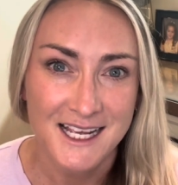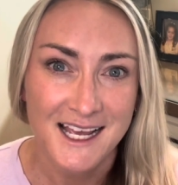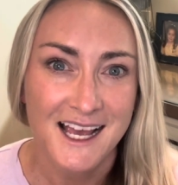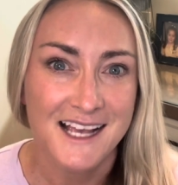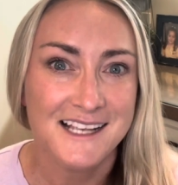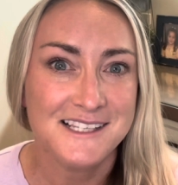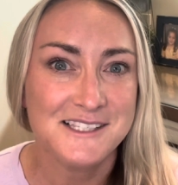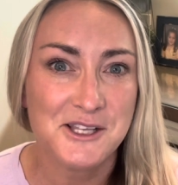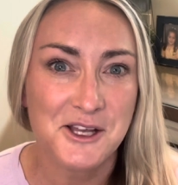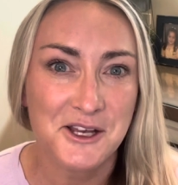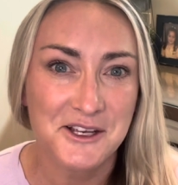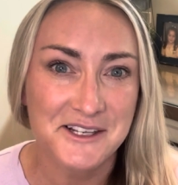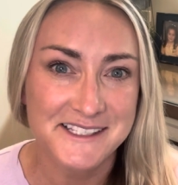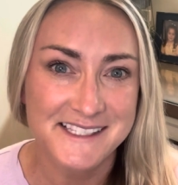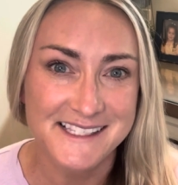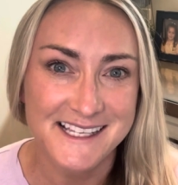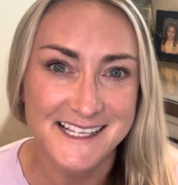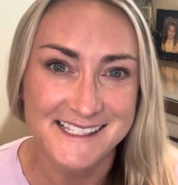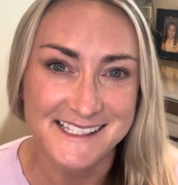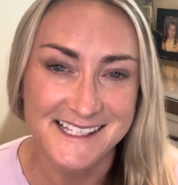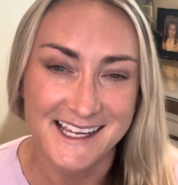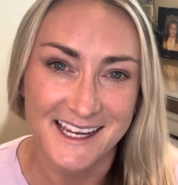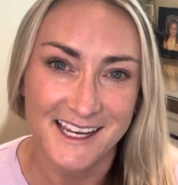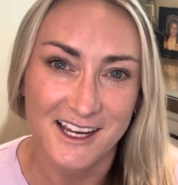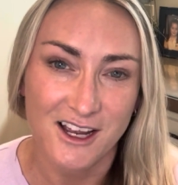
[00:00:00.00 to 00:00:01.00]
as long as they
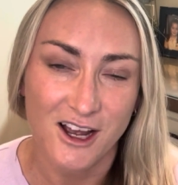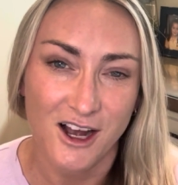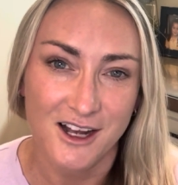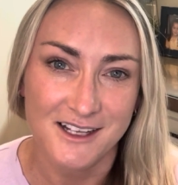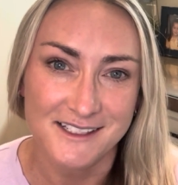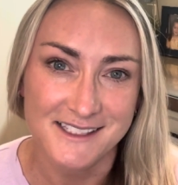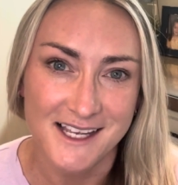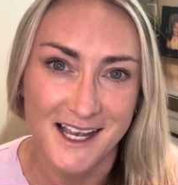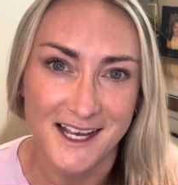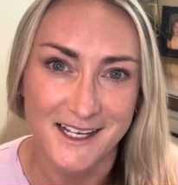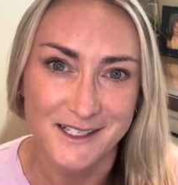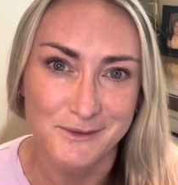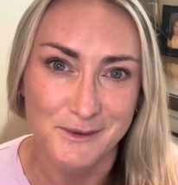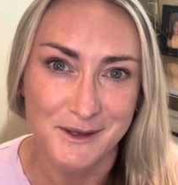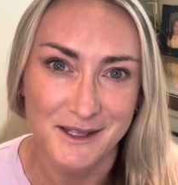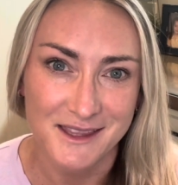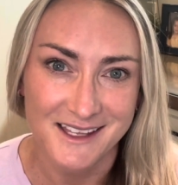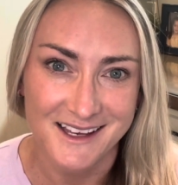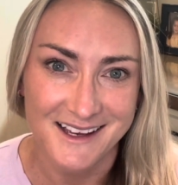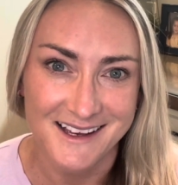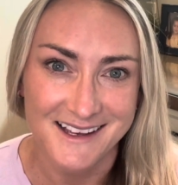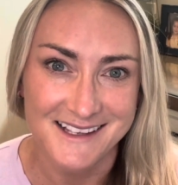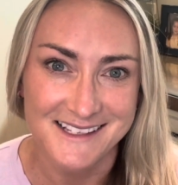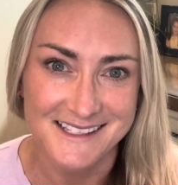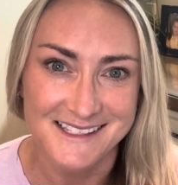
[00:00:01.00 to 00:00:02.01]
stay in contact with
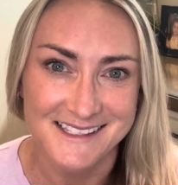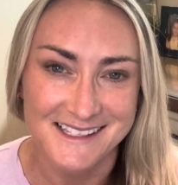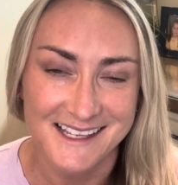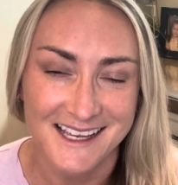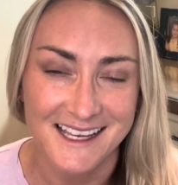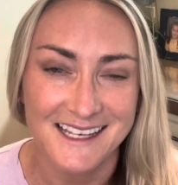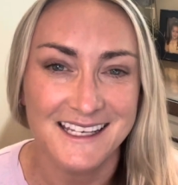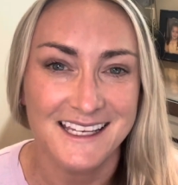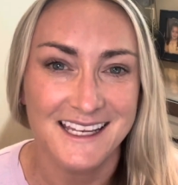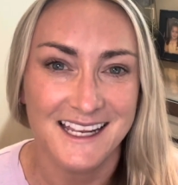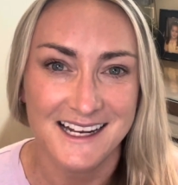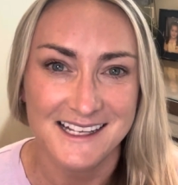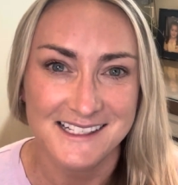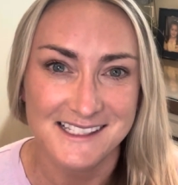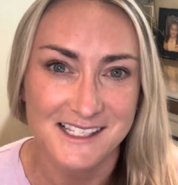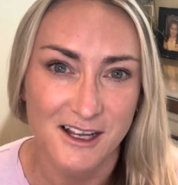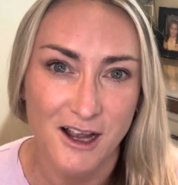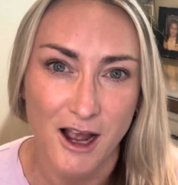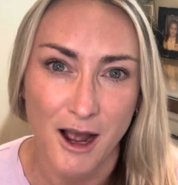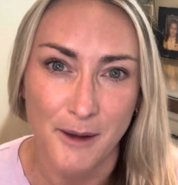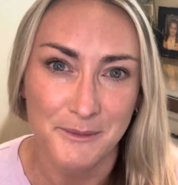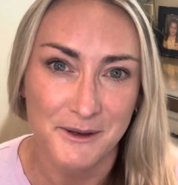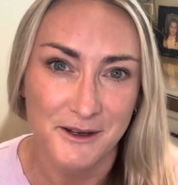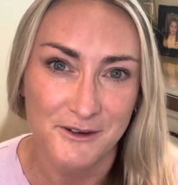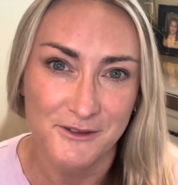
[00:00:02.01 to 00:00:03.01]
us and get us a
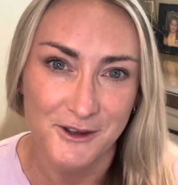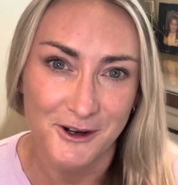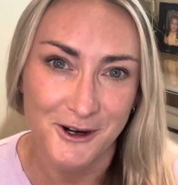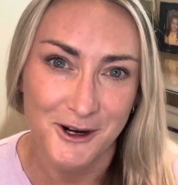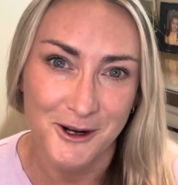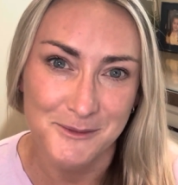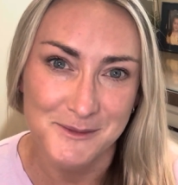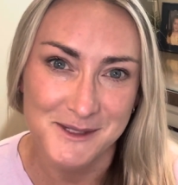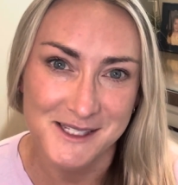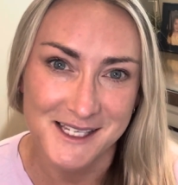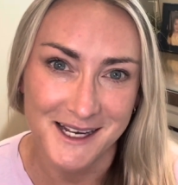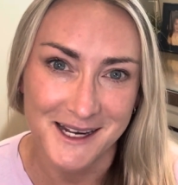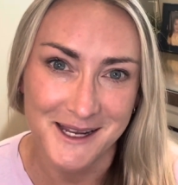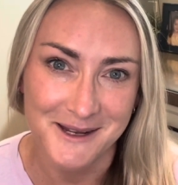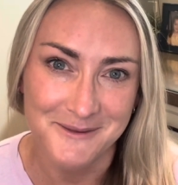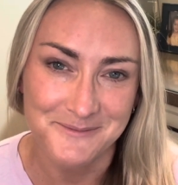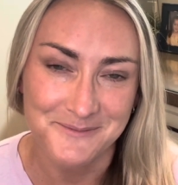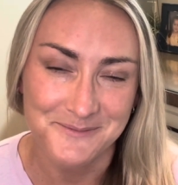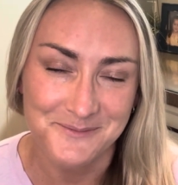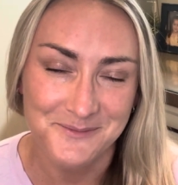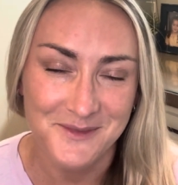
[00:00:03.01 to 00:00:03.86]
copy of their home study.